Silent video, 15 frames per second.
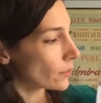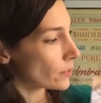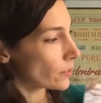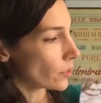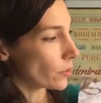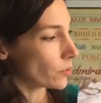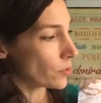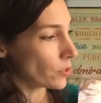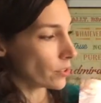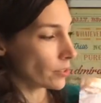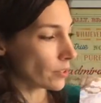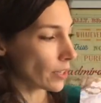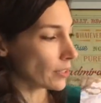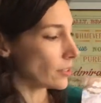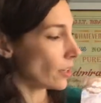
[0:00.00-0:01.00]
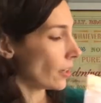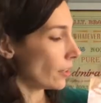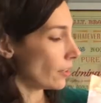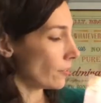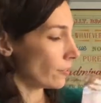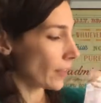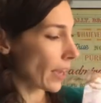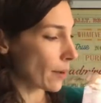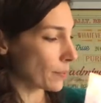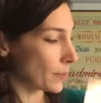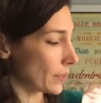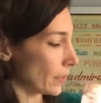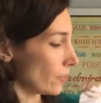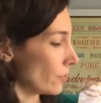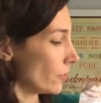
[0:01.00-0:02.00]
So just a ton of flaps.
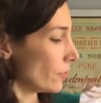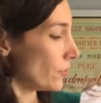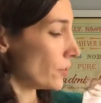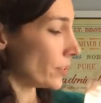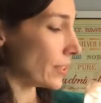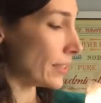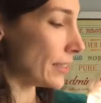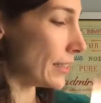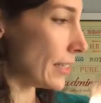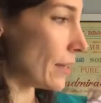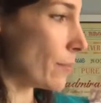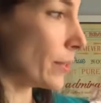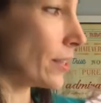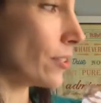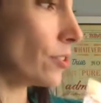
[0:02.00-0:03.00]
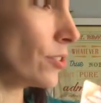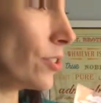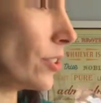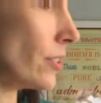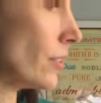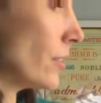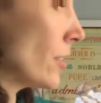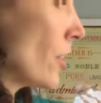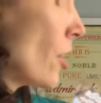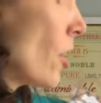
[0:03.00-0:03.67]
I don't know if you can see, but there's just,